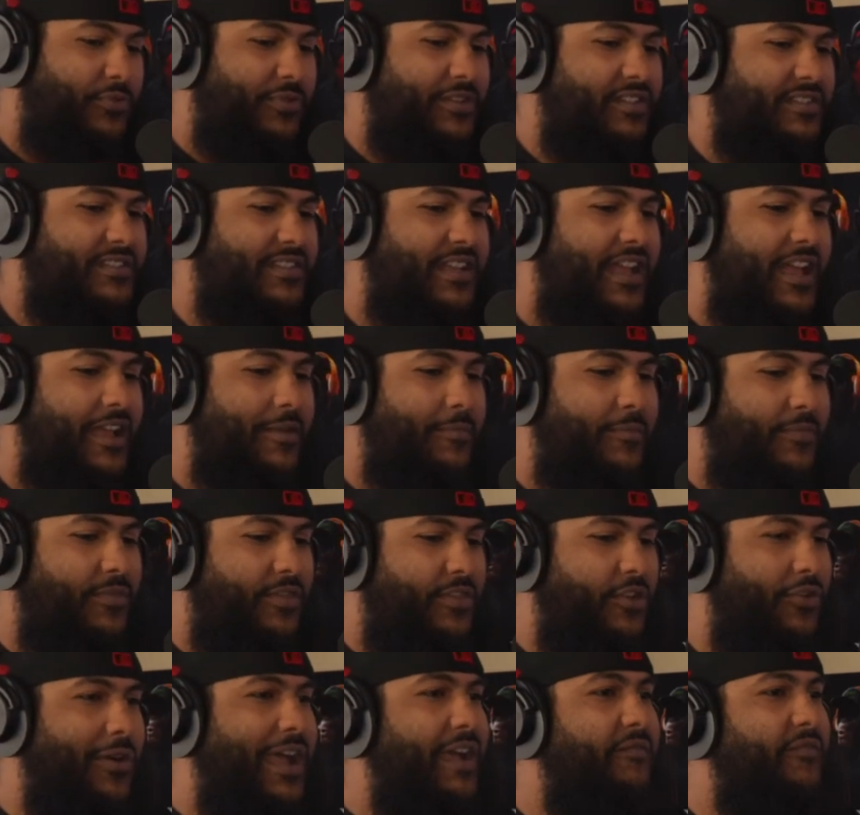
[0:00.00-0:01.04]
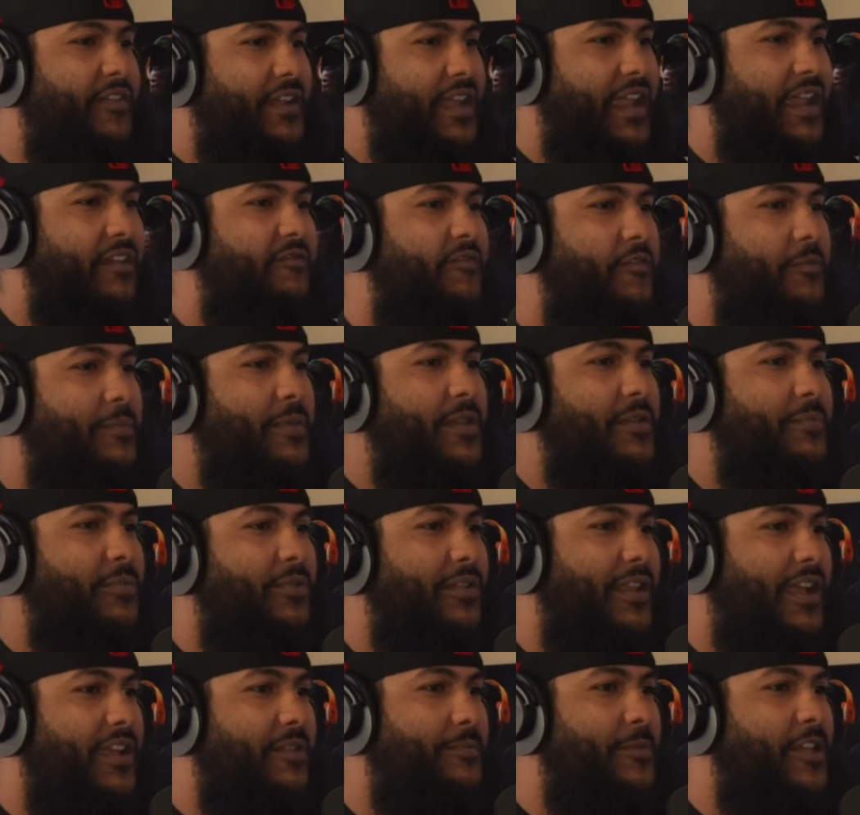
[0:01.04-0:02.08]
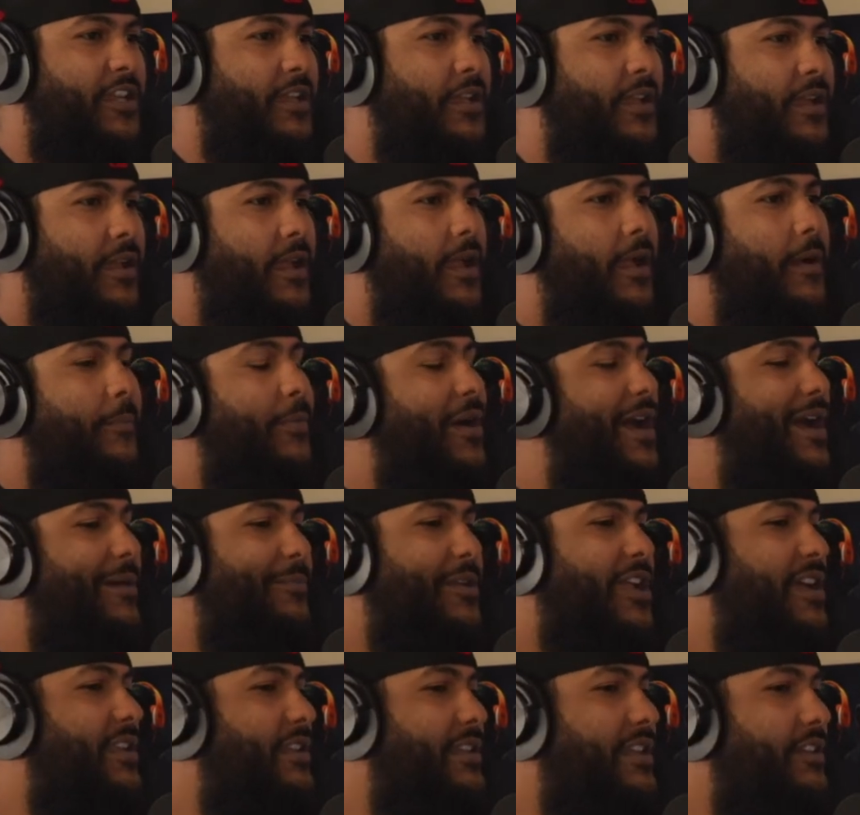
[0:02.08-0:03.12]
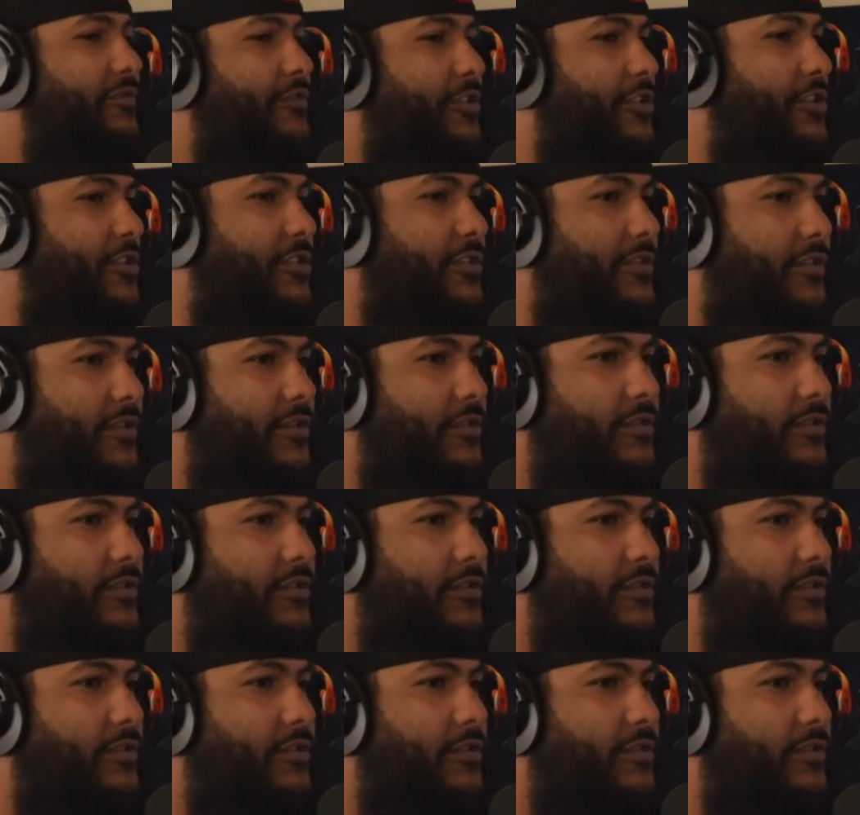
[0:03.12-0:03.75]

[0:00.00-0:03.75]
in time they'll have a name for people like me. But I'm not leaving Earth